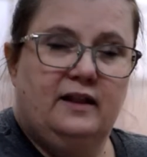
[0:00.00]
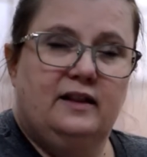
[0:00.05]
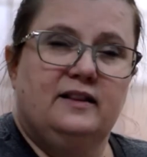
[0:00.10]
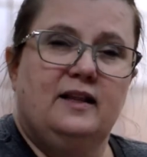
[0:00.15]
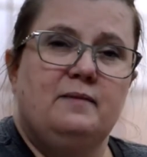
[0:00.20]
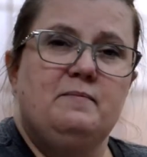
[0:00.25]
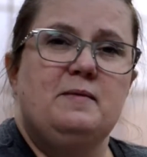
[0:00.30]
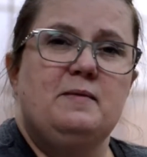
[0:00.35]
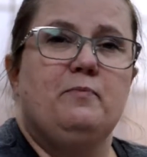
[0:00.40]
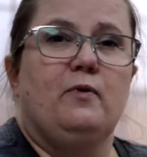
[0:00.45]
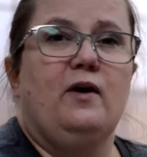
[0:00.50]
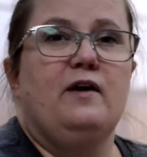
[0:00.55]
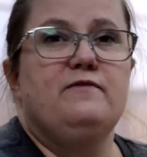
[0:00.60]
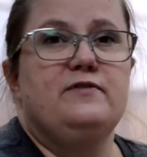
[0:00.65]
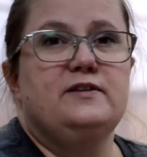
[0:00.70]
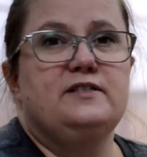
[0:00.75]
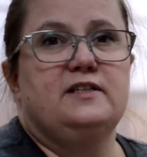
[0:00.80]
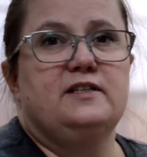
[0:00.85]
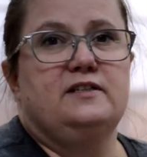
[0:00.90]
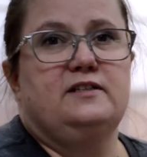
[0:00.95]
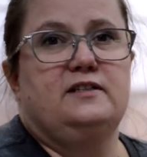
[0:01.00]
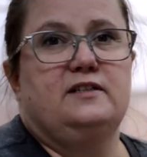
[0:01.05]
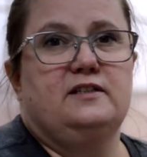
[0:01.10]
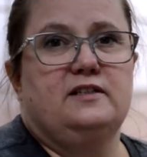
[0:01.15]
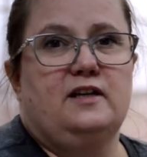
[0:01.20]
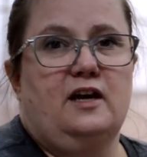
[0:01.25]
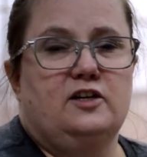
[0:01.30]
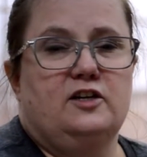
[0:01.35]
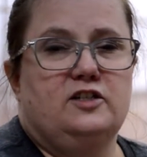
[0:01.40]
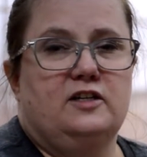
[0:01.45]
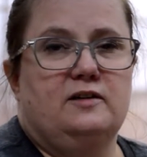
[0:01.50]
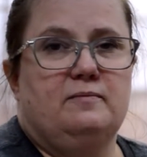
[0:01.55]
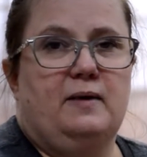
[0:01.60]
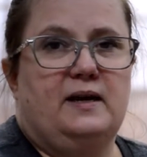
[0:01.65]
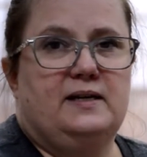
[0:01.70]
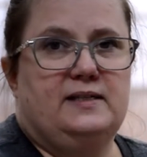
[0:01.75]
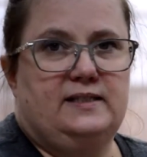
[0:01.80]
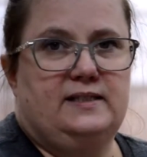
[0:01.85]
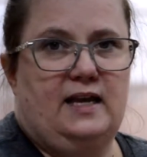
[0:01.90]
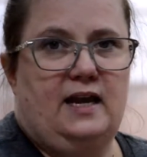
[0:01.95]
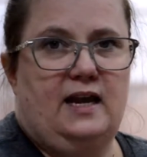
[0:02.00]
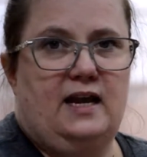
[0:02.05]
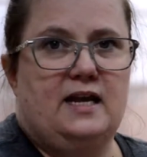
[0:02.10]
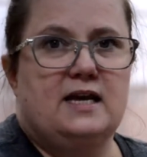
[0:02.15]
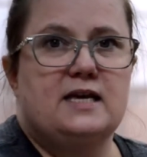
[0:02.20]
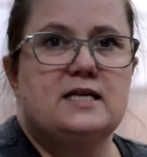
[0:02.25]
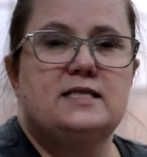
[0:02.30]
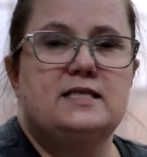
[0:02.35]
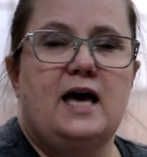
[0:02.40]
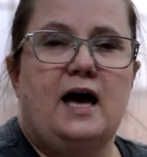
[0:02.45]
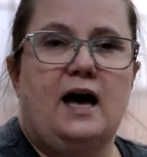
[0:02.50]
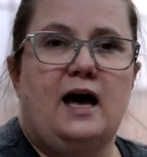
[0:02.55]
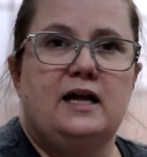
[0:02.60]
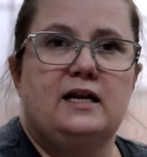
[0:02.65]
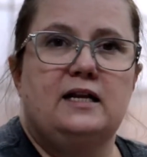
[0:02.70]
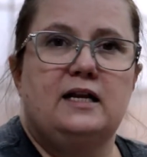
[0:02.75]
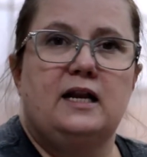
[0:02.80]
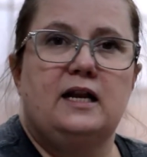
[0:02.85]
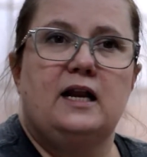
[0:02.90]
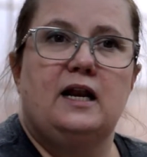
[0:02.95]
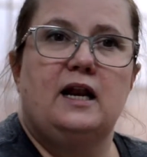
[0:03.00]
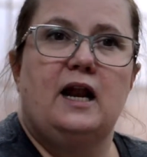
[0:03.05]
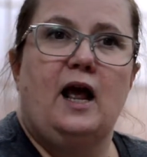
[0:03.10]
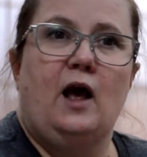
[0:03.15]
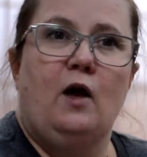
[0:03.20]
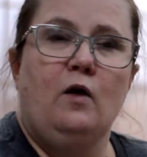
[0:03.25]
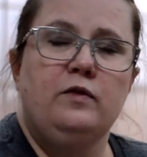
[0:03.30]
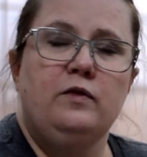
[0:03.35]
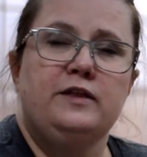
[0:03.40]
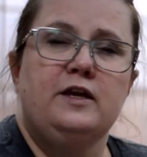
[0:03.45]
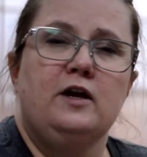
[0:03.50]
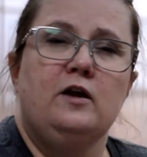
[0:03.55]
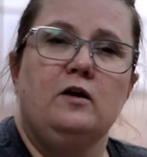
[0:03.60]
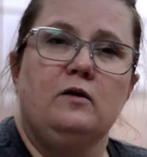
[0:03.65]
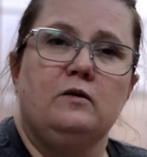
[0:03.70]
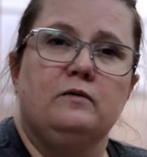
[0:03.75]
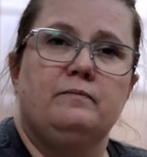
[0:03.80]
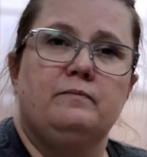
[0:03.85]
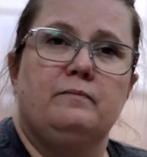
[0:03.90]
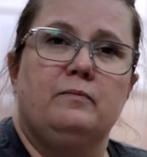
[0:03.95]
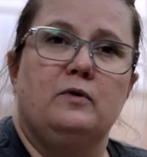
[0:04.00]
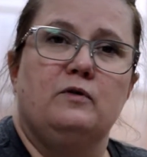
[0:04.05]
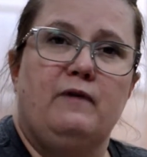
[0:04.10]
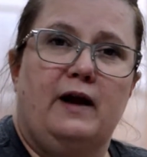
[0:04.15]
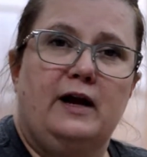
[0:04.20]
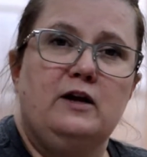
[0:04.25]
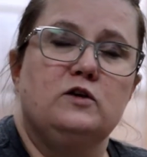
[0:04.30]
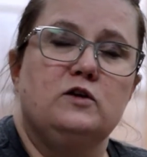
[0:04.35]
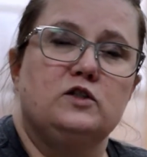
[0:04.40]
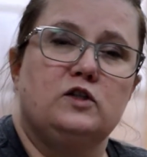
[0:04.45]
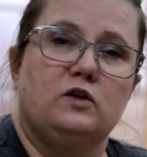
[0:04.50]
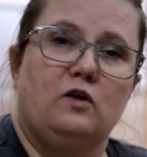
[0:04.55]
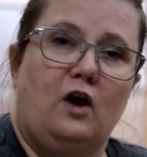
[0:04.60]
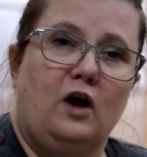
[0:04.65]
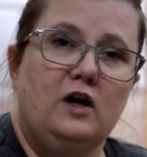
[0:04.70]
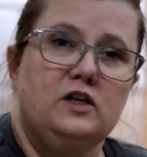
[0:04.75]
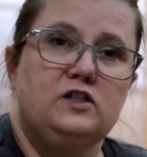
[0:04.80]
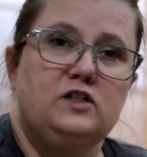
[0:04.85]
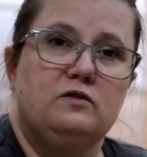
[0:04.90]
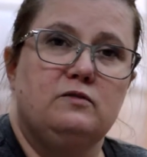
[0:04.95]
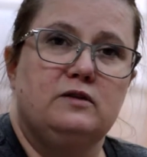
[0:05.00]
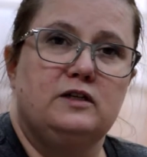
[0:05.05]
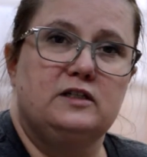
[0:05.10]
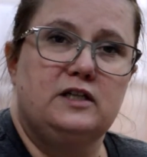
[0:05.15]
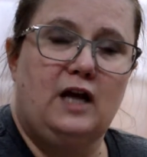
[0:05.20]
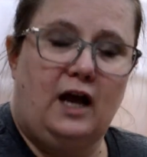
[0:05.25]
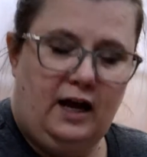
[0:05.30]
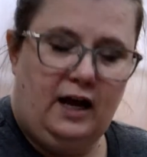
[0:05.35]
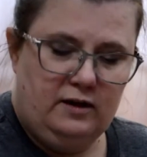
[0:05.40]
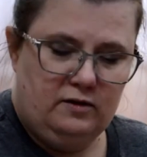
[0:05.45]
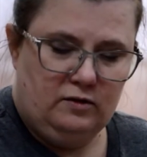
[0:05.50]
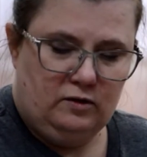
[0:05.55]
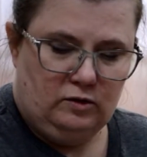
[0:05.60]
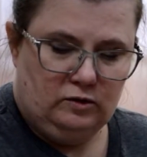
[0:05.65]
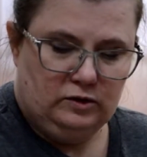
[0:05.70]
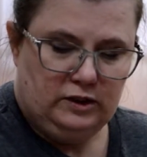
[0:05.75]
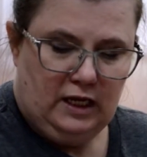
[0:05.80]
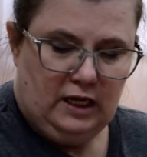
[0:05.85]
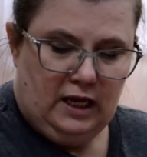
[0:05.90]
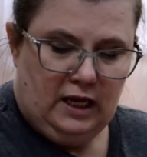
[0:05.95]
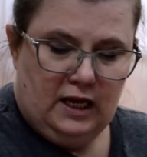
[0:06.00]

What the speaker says: Let me preface this discussion by saying that healthcare providers are also entitled